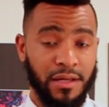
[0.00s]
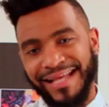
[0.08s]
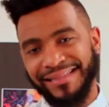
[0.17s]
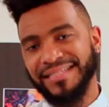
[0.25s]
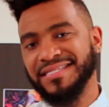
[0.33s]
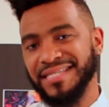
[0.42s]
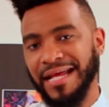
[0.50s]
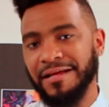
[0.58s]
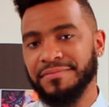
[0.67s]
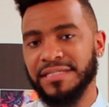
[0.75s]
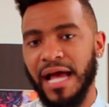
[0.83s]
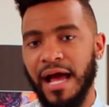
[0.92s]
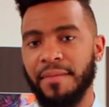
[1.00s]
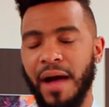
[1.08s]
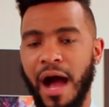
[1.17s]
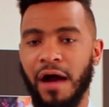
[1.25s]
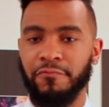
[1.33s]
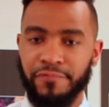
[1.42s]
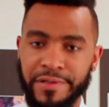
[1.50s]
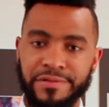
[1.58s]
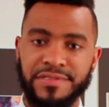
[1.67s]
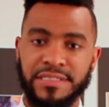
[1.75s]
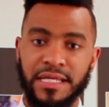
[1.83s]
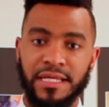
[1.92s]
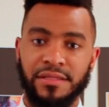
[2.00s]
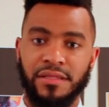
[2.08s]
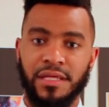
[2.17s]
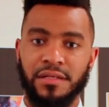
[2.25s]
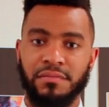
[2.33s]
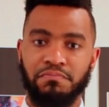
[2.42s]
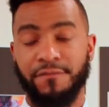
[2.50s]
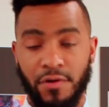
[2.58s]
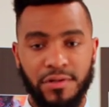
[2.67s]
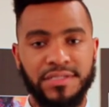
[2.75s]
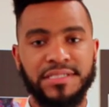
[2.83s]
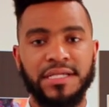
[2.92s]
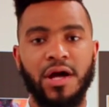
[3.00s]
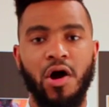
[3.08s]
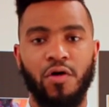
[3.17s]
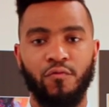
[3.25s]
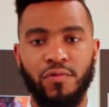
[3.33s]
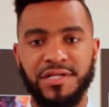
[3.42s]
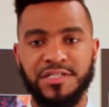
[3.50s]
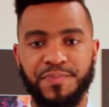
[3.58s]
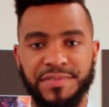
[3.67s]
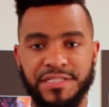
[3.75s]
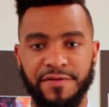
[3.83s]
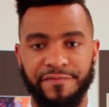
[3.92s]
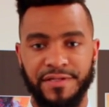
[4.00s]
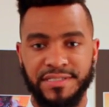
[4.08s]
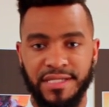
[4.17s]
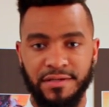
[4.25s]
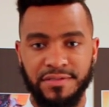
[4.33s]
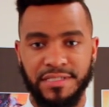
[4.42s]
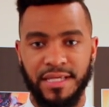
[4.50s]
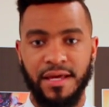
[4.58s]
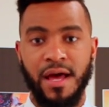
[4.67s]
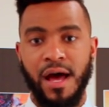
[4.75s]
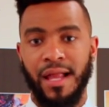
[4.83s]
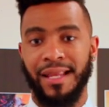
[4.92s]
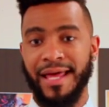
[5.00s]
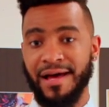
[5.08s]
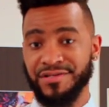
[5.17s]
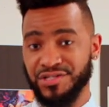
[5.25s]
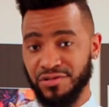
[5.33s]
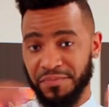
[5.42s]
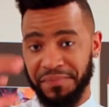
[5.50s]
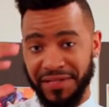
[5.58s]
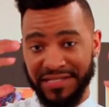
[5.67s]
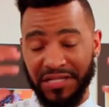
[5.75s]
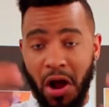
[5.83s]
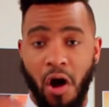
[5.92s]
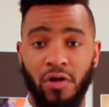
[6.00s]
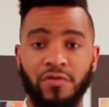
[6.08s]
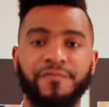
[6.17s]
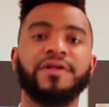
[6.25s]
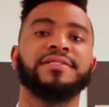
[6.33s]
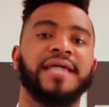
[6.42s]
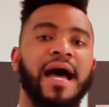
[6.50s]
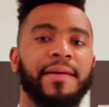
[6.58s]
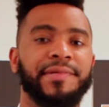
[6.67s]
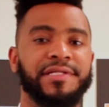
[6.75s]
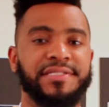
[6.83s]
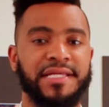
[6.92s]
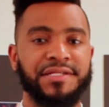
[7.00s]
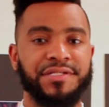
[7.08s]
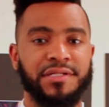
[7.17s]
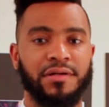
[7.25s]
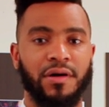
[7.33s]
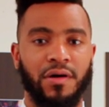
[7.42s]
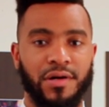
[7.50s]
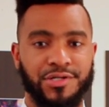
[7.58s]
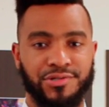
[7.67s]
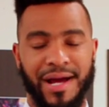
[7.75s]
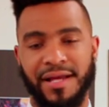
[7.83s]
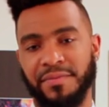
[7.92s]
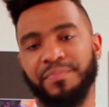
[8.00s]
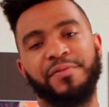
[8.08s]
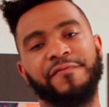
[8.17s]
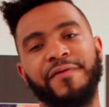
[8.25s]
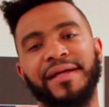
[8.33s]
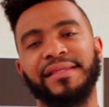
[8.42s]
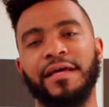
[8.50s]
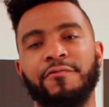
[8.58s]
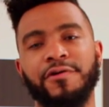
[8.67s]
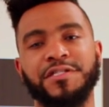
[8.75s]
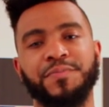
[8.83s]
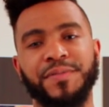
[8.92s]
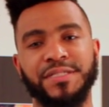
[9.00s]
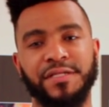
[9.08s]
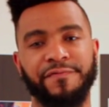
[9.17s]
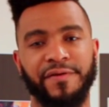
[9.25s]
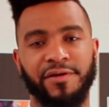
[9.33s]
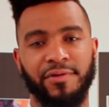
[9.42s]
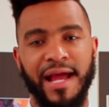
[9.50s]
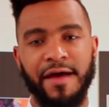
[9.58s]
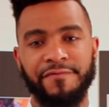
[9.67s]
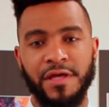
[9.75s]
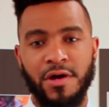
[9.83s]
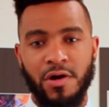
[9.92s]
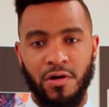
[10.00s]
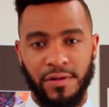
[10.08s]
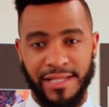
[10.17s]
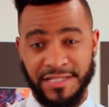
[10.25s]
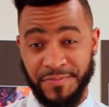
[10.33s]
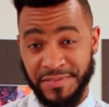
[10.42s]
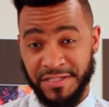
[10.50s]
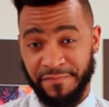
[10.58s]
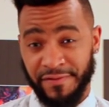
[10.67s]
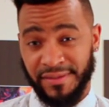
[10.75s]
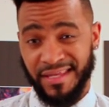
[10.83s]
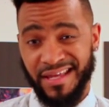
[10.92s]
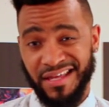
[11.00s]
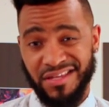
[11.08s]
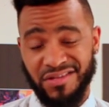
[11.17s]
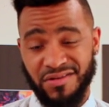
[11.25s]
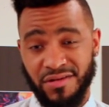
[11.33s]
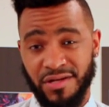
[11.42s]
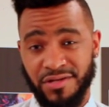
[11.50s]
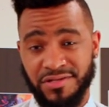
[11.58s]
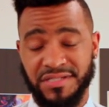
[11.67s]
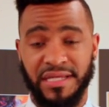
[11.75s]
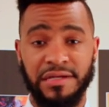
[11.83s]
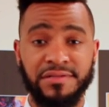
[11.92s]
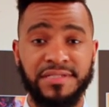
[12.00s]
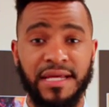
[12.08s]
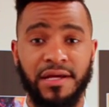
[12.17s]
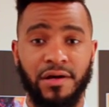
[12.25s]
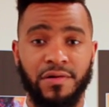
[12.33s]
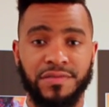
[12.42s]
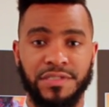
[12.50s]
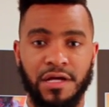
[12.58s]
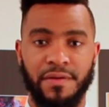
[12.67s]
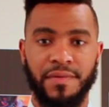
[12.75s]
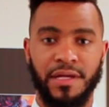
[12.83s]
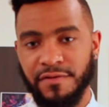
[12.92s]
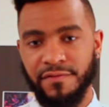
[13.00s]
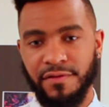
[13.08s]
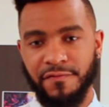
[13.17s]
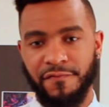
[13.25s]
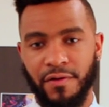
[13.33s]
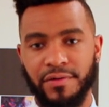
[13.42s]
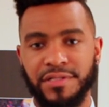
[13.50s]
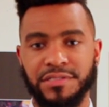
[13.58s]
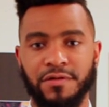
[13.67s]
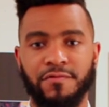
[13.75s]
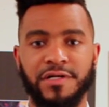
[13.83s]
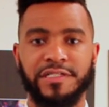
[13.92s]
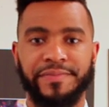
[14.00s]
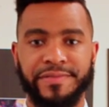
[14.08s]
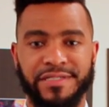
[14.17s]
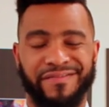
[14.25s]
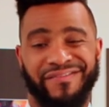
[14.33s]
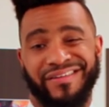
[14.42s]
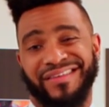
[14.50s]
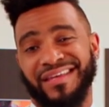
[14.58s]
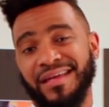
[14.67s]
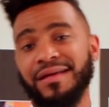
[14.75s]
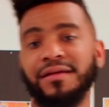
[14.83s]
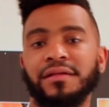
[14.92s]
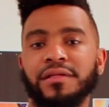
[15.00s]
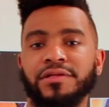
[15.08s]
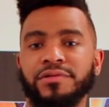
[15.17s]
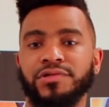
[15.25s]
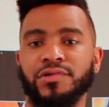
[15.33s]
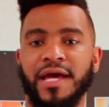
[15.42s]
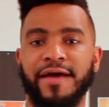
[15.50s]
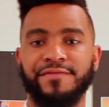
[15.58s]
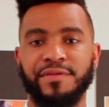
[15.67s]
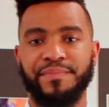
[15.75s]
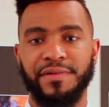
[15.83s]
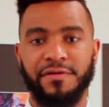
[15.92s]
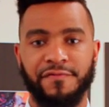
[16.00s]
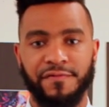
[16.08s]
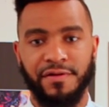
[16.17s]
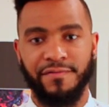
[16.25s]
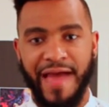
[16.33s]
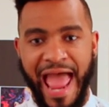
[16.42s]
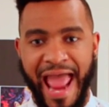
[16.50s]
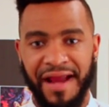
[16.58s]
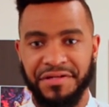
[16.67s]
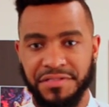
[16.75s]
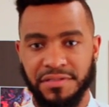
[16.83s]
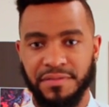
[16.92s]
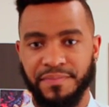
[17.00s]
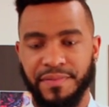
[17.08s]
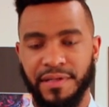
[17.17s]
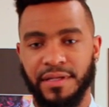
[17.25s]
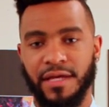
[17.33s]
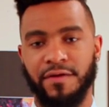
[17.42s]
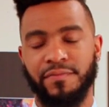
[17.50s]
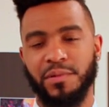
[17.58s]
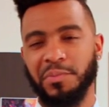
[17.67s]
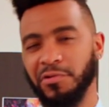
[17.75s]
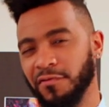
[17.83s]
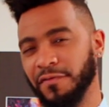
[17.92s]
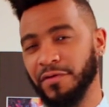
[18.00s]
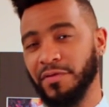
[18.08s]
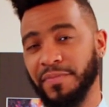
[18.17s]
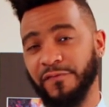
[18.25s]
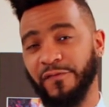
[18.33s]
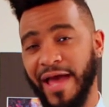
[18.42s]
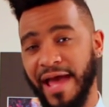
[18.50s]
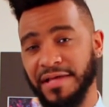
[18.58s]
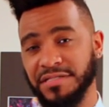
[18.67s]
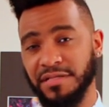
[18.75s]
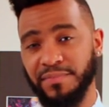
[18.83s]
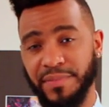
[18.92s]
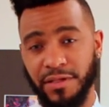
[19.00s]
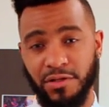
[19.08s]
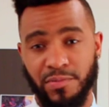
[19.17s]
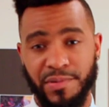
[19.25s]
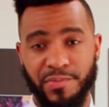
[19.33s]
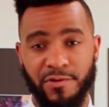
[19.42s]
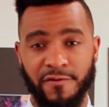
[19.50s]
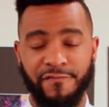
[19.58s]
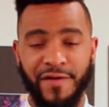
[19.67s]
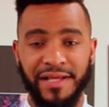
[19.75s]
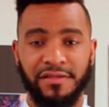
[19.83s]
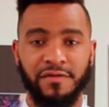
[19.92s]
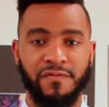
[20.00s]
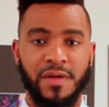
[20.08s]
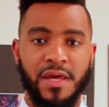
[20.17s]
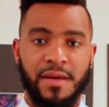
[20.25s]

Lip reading: At the same time, I will say that focusing on one specific skill set allows you to place all of your time and attention on trying to perfect that one specific craft or that specific thing, and your skill set goes up. Whenever you focus on one specific thing, you do have the benefit of actually being able to move a little bit faster, be a little bit more effective.